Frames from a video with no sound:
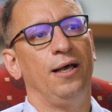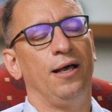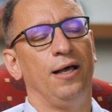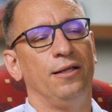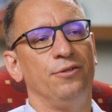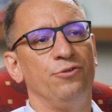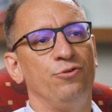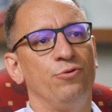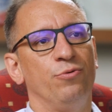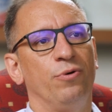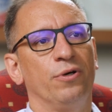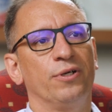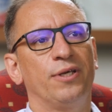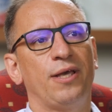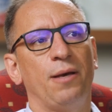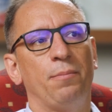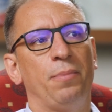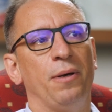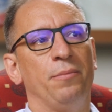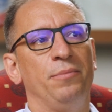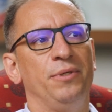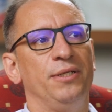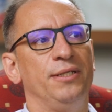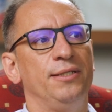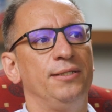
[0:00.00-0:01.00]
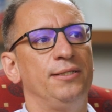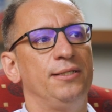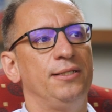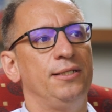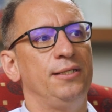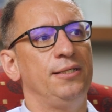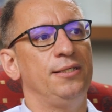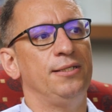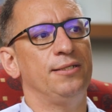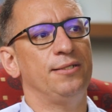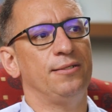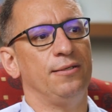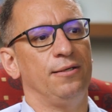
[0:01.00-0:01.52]
newer
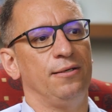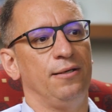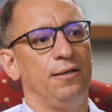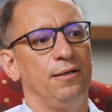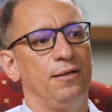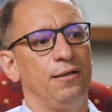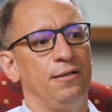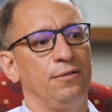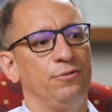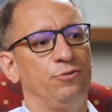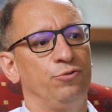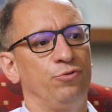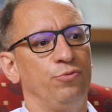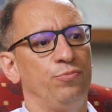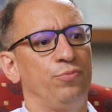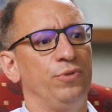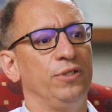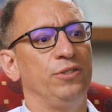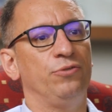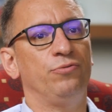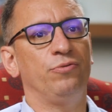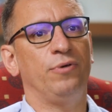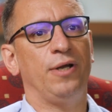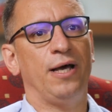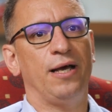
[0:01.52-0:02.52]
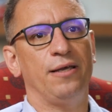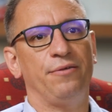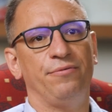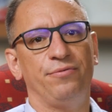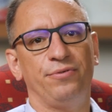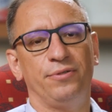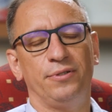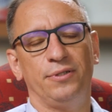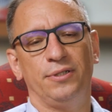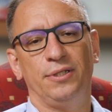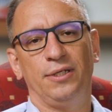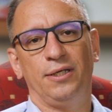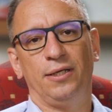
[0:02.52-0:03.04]
capabilities to bring to
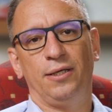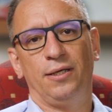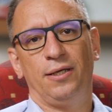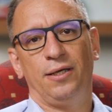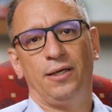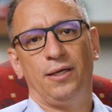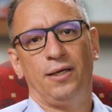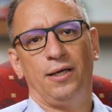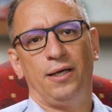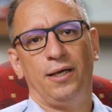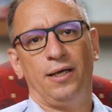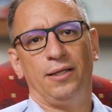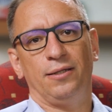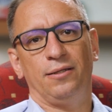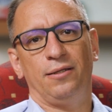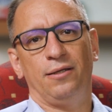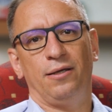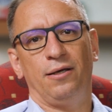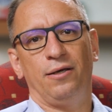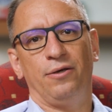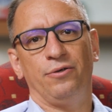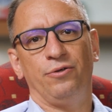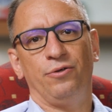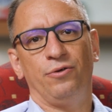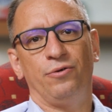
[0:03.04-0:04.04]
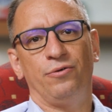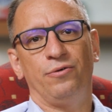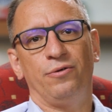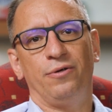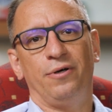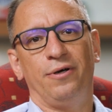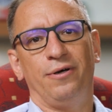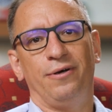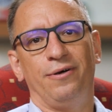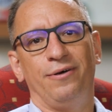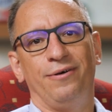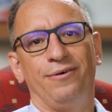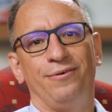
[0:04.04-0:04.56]
life, and
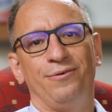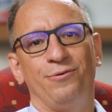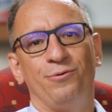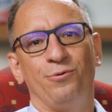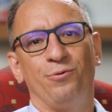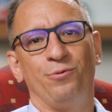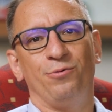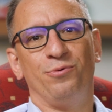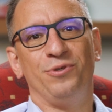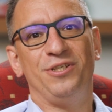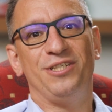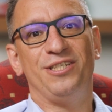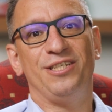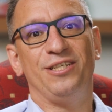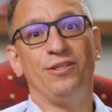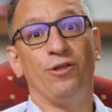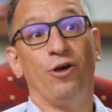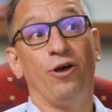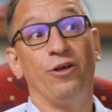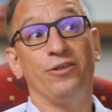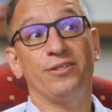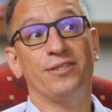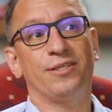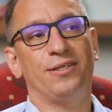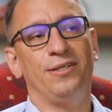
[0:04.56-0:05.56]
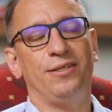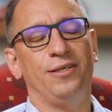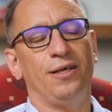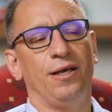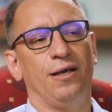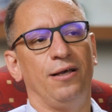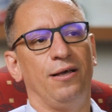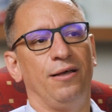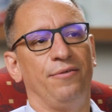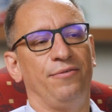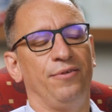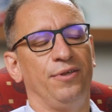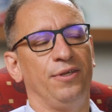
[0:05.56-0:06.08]
within Husky,
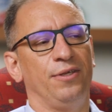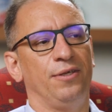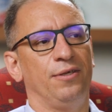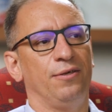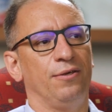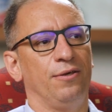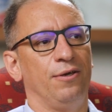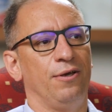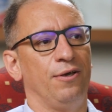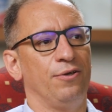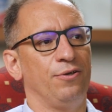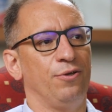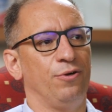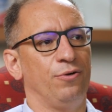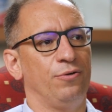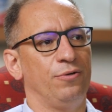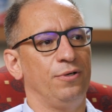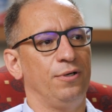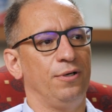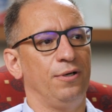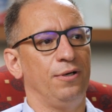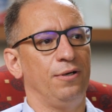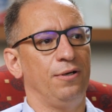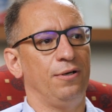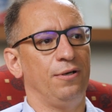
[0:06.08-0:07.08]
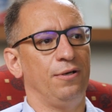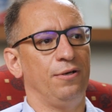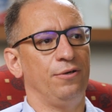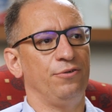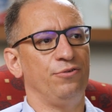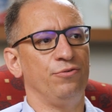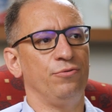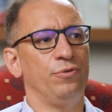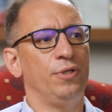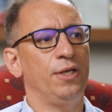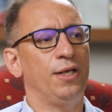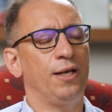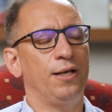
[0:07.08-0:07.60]
I think
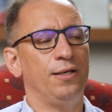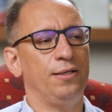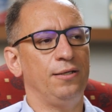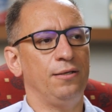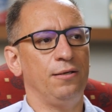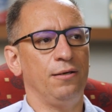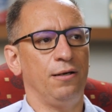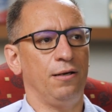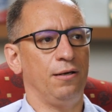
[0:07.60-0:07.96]
uniquely